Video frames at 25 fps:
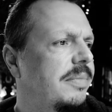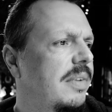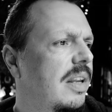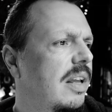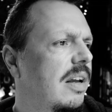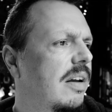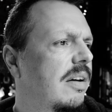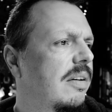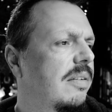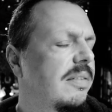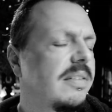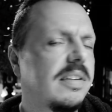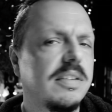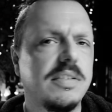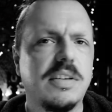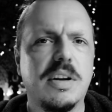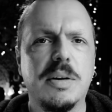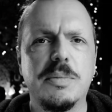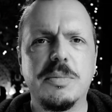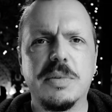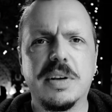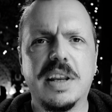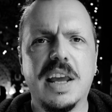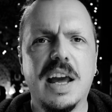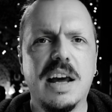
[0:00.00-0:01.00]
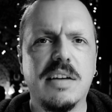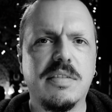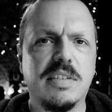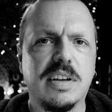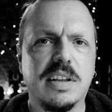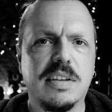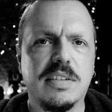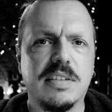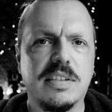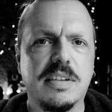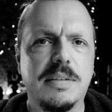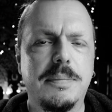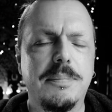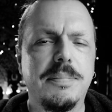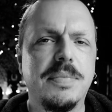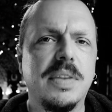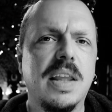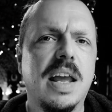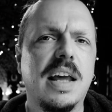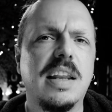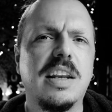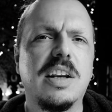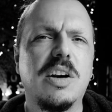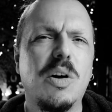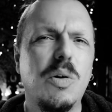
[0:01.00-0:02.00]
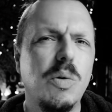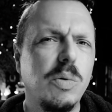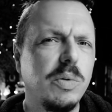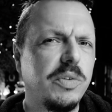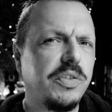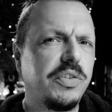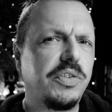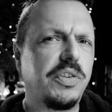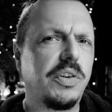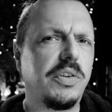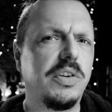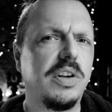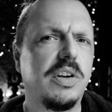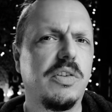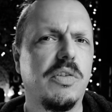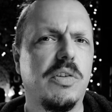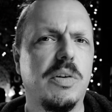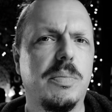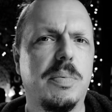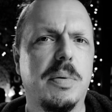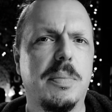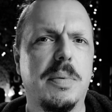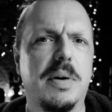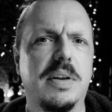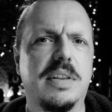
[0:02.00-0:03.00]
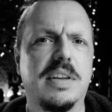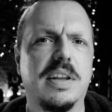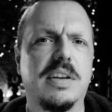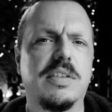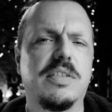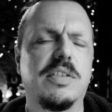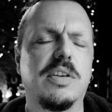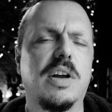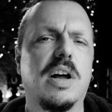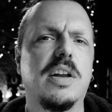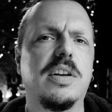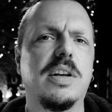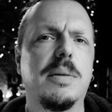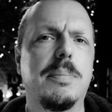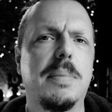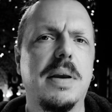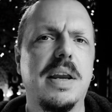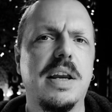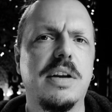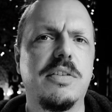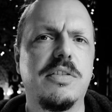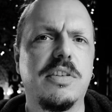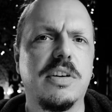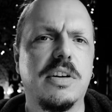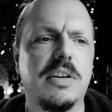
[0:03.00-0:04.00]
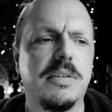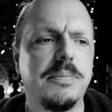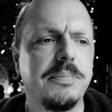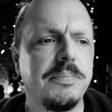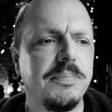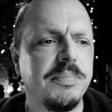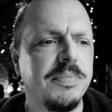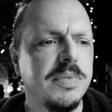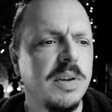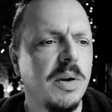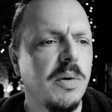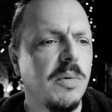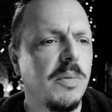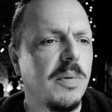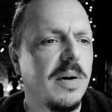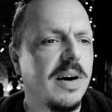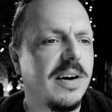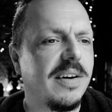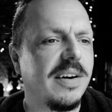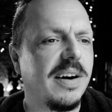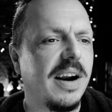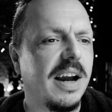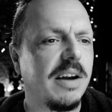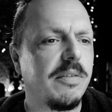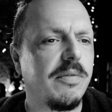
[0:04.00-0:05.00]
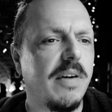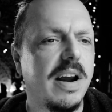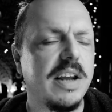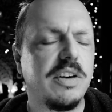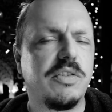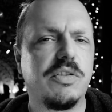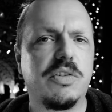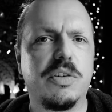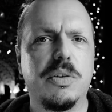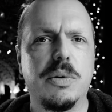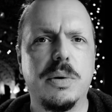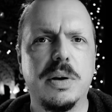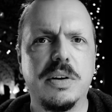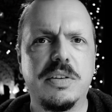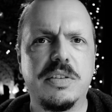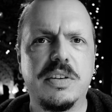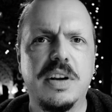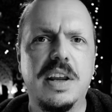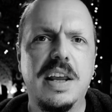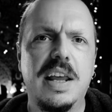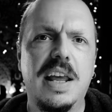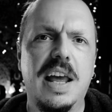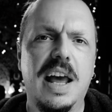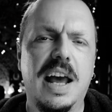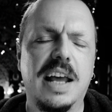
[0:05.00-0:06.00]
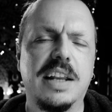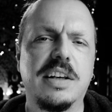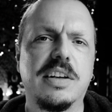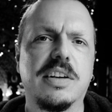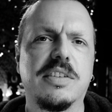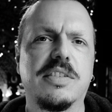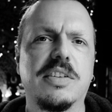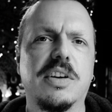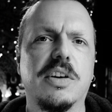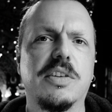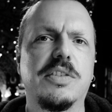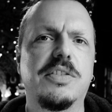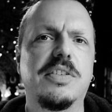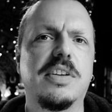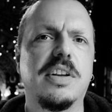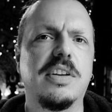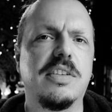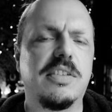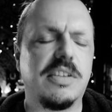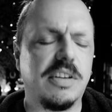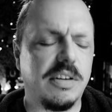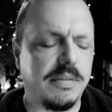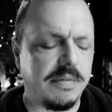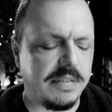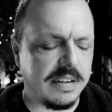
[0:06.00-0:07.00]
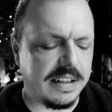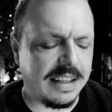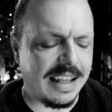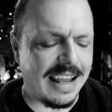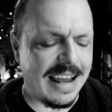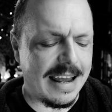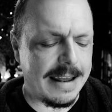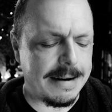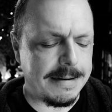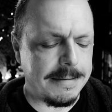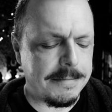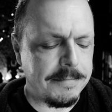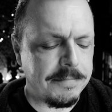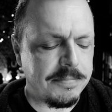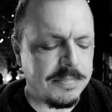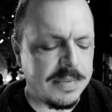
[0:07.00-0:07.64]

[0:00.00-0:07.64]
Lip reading: Now, this comes with caveats. I did a whole study group about this on the Patreon, where I read through it and discussed it and stuff like that.